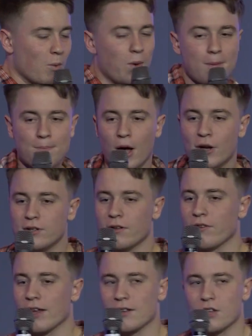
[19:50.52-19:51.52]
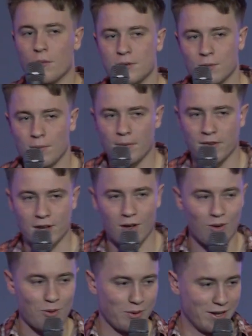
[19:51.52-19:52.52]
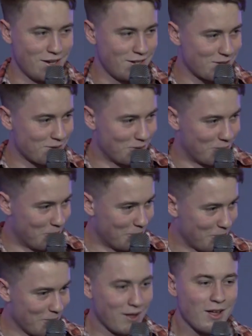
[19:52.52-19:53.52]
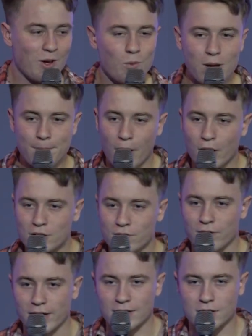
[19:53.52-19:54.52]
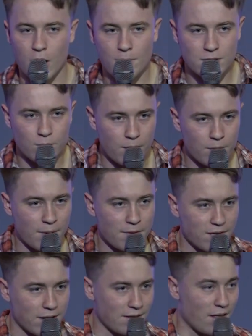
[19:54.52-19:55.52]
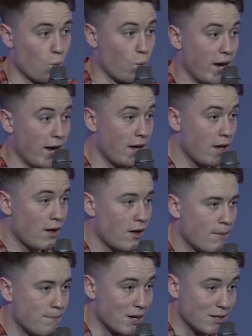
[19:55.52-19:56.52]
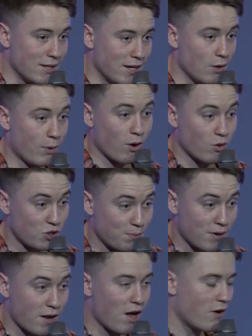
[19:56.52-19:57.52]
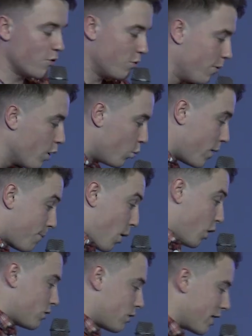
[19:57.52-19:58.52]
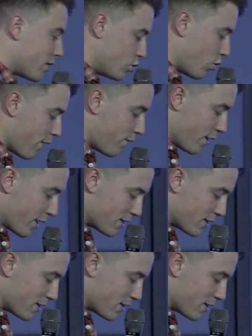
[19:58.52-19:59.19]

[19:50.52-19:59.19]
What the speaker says: We post things hoping someone might think, oh, he's cool. We post things hoping someone might think that we're busy, we're entrepreneurial. We post things to try and feel